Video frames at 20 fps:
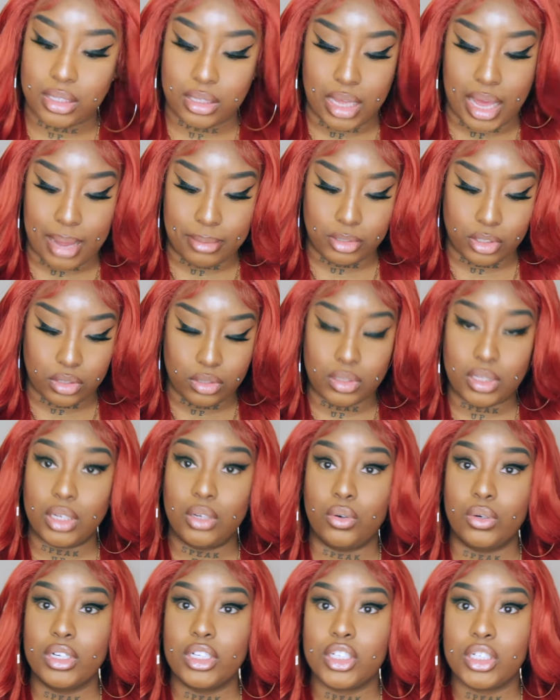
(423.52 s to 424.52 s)
It's absolutely
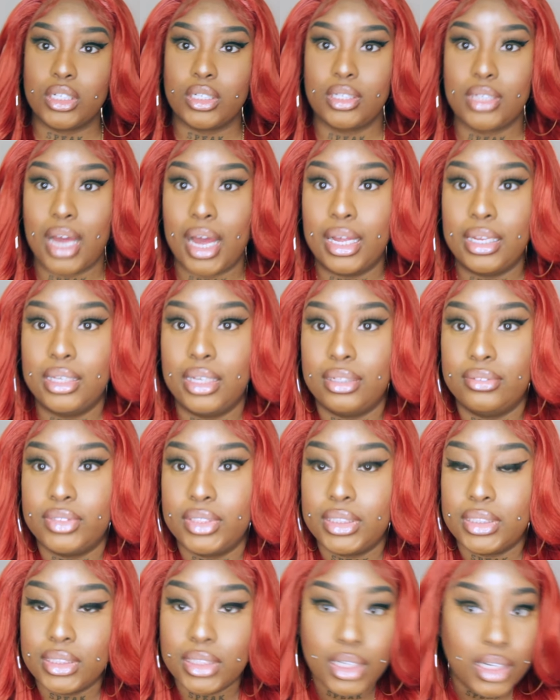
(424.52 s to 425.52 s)
gorgeous. I love
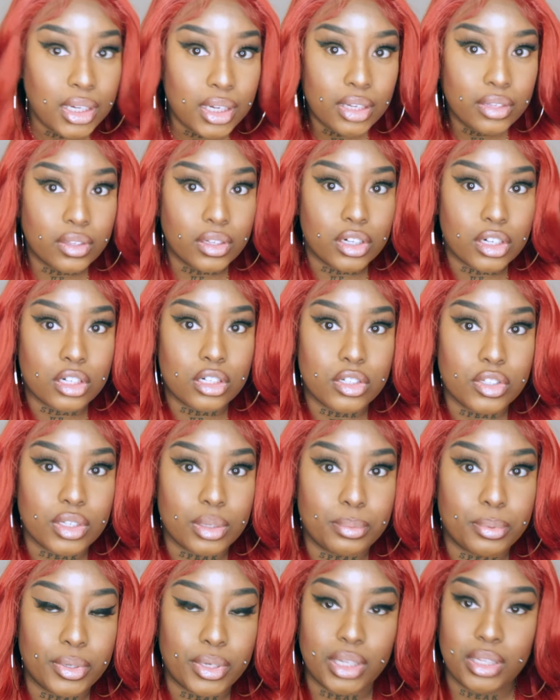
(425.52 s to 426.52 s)
it. The curls
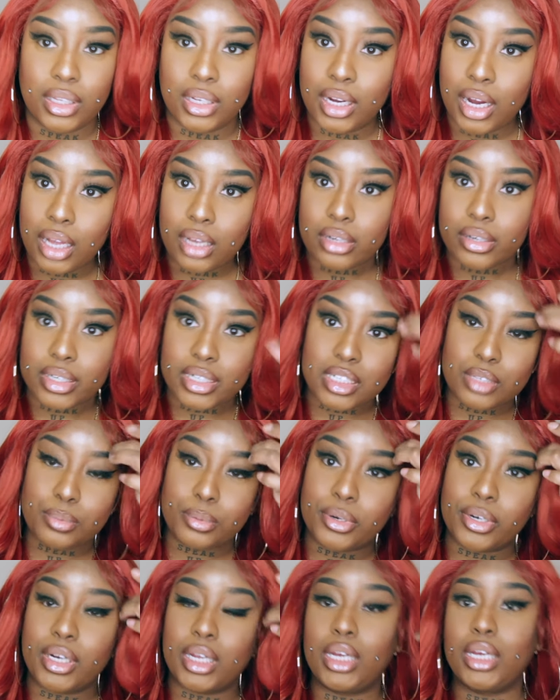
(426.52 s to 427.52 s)
are pretty. The color is
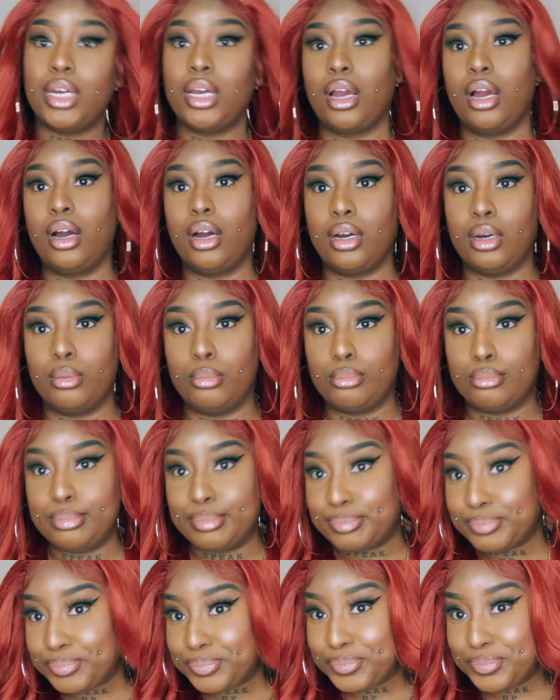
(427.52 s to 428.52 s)
pretty. Um,
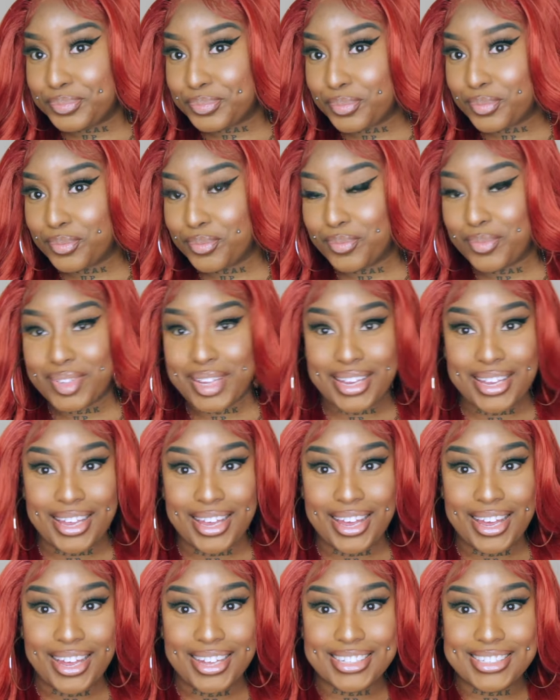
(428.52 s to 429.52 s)

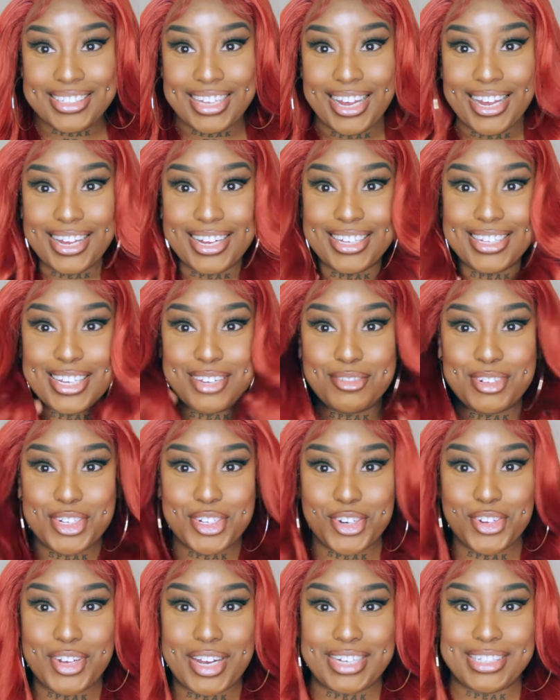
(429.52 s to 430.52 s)
yeah, let me
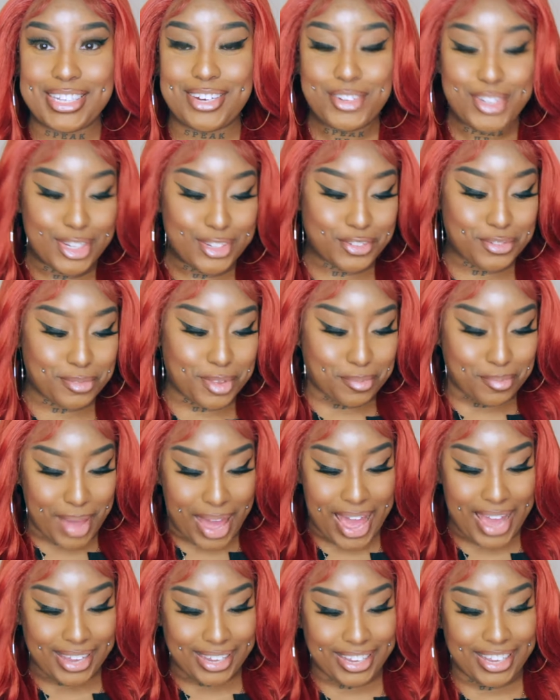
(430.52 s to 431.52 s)
show you guys how it looks from the
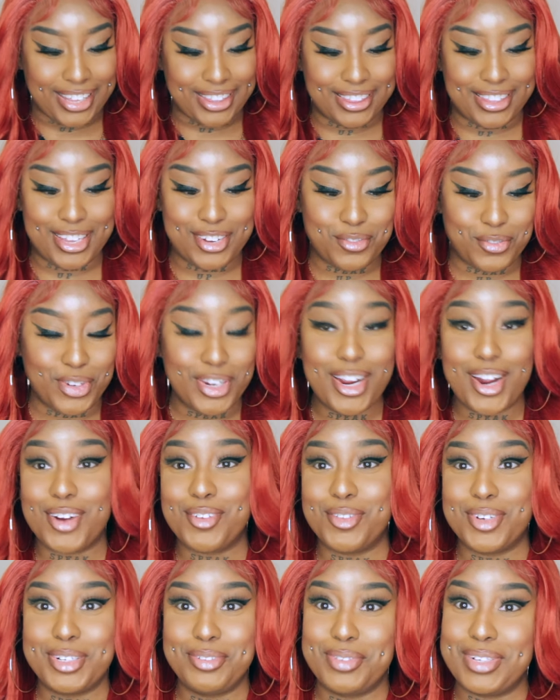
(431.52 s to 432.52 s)
back and then we
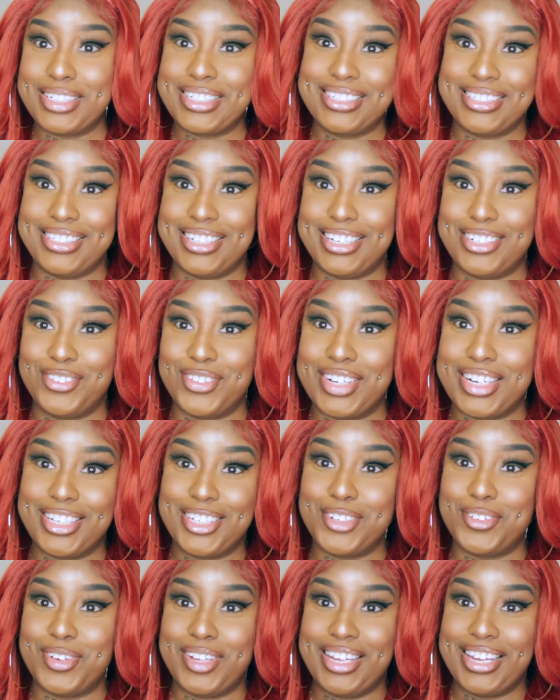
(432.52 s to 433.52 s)
are pretty much done with
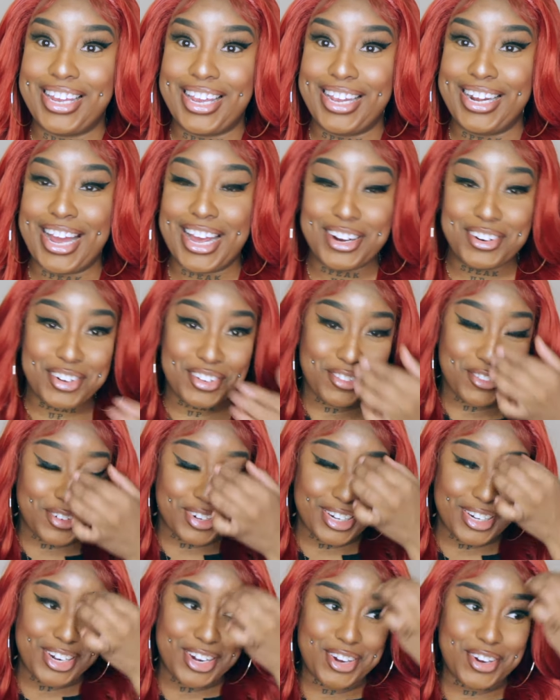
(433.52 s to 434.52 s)
color week. And I don't even
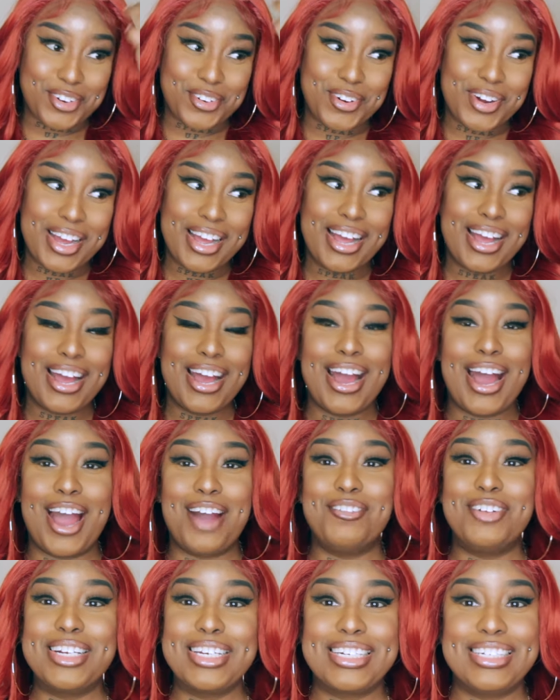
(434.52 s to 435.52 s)
want to go.
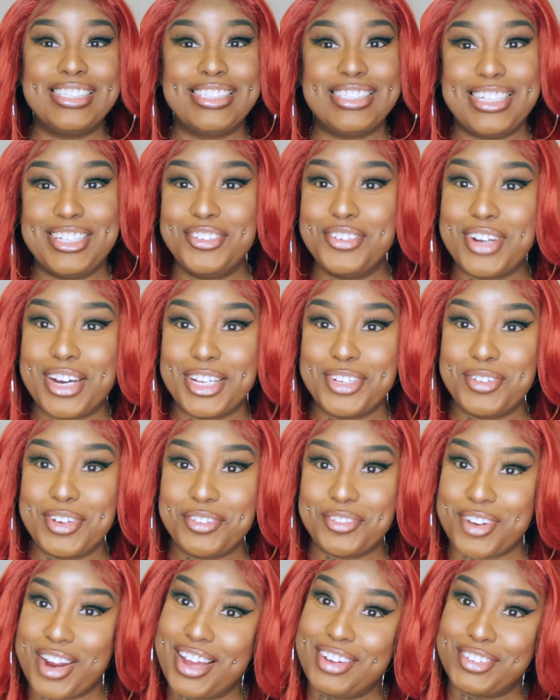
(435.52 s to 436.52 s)
I want to continue color
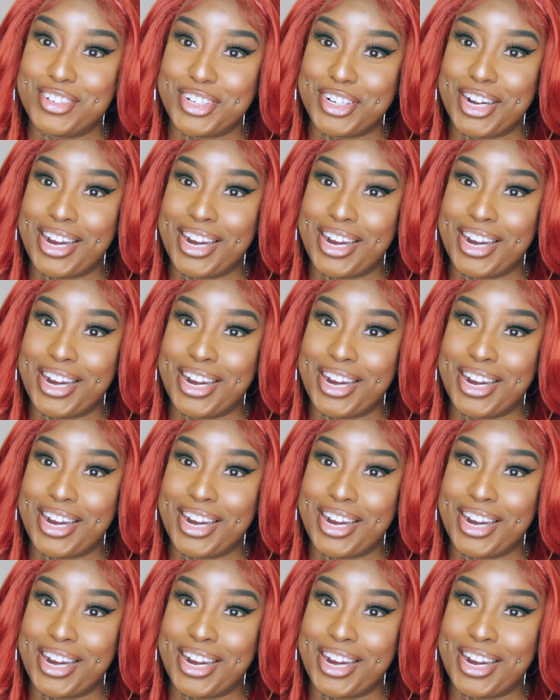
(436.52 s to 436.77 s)
week forever.